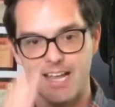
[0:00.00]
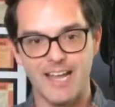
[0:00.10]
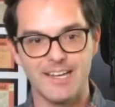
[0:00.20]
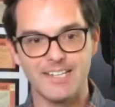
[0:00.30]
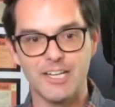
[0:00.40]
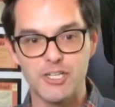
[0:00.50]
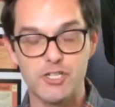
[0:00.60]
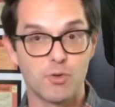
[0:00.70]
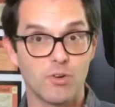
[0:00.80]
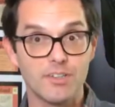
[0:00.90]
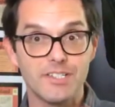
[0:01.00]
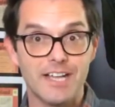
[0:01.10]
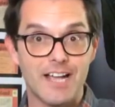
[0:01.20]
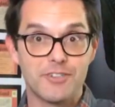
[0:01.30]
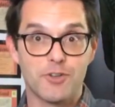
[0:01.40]
And in short,
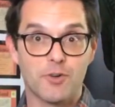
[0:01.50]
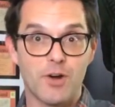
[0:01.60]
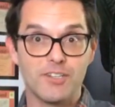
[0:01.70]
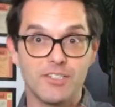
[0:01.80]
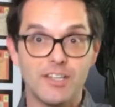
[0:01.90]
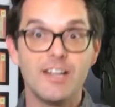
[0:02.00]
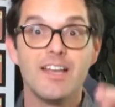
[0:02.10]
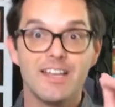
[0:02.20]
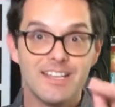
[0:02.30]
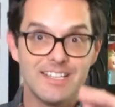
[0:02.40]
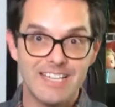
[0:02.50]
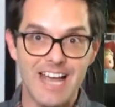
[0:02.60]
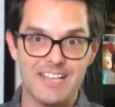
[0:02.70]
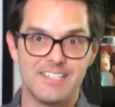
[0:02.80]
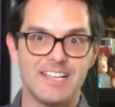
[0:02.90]
to answer your question,
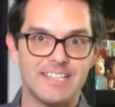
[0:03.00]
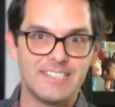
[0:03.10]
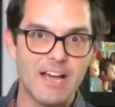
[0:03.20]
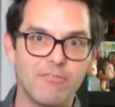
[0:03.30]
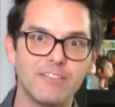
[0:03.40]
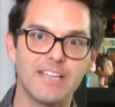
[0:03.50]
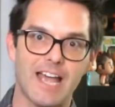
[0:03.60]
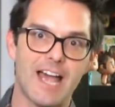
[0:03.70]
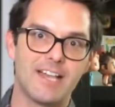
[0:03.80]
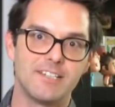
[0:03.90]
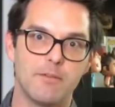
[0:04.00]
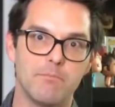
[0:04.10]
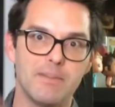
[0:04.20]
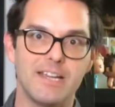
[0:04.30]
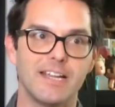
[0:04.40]
yes, it definitely has
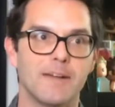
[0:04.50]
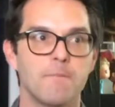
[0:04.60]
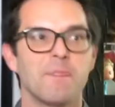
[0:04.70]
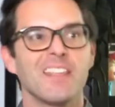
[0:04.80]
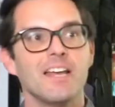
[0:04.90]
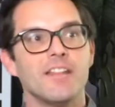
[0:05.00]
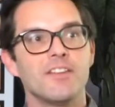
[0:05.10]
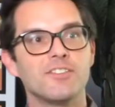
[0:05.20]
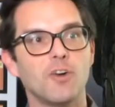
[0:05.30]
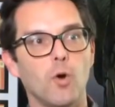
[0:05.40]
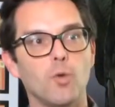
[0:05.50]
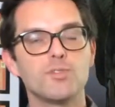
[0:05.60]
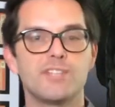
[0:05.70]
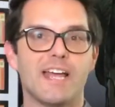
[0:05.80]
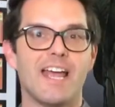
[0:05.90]
meaning. There's an
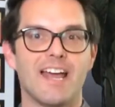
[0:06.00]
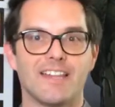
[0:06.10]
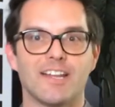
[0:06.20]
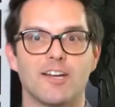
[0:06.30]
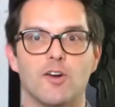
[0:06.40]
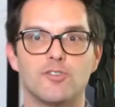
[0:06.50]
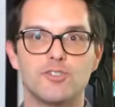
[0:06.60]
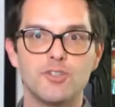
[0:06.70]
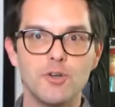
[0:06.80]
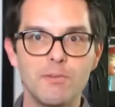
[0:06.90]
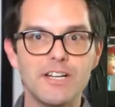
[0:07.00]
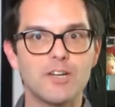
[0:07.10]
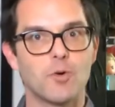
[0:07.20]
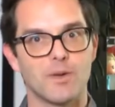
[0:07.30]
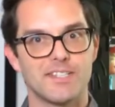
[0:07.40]
old saying that goes, too many
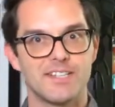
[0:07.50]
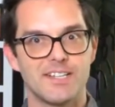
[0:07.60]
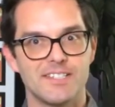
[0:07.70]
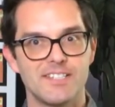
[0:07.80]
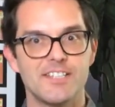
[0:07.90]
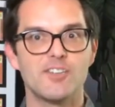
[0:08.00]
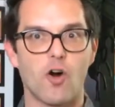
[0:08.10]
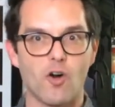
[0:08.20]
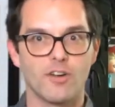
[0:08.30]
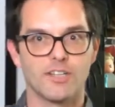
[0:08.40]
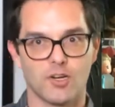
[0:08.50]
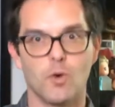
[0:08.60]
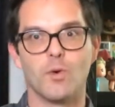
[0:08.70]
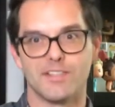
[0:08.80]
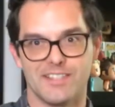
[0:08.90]
coincidences aren't a
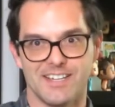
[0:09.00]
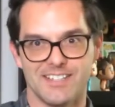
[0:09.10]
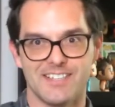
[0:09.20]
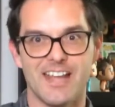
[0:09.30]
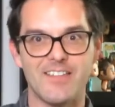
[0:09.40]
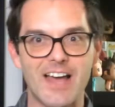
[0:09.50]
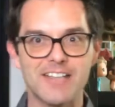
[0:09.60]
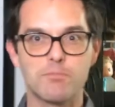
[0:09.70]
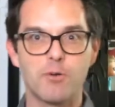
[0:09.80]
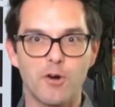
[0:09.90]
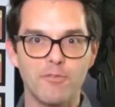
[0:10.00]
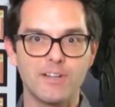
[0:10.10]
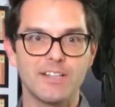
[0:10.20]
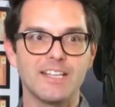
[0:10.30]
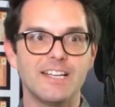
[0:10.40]
coincidence. And that's
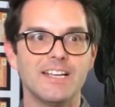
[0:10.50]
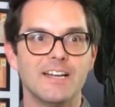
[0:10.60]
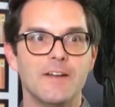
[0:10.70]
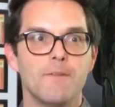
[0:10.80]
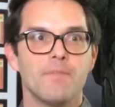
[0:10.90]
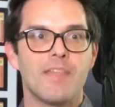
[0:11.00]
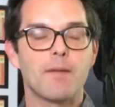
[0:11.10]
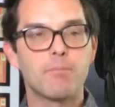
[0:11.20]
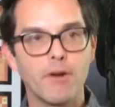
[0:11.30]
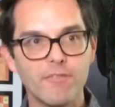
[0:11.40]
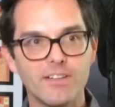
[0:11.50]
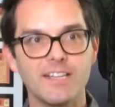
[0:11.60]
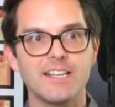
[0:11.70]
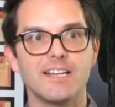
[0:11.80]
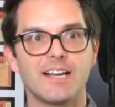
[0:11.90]
perfectly, that
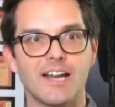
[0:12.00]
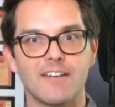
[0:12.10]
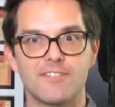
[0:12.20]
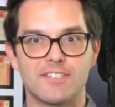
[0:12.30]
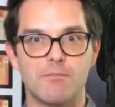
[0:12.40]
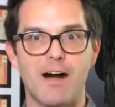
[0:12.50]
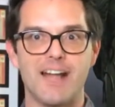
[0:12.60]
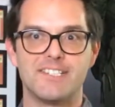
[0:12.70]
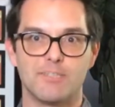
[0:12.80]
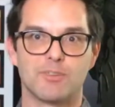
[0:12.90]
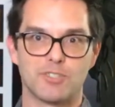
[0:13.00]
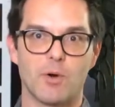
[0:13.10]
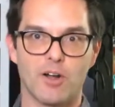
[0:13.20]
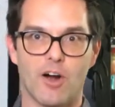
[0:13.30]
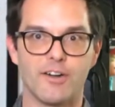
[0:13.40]
perfectly kind of surmises what's
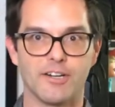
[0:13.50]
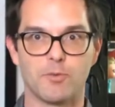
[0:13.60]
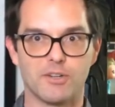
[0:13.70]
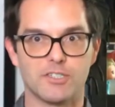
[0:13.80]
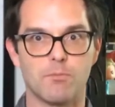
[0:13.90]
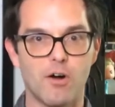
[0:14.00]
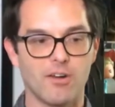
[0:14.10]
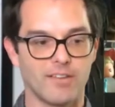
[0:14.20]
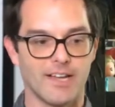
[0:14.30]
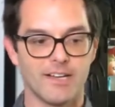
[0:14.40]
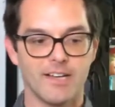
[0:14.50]
going on here with Tomorrowland.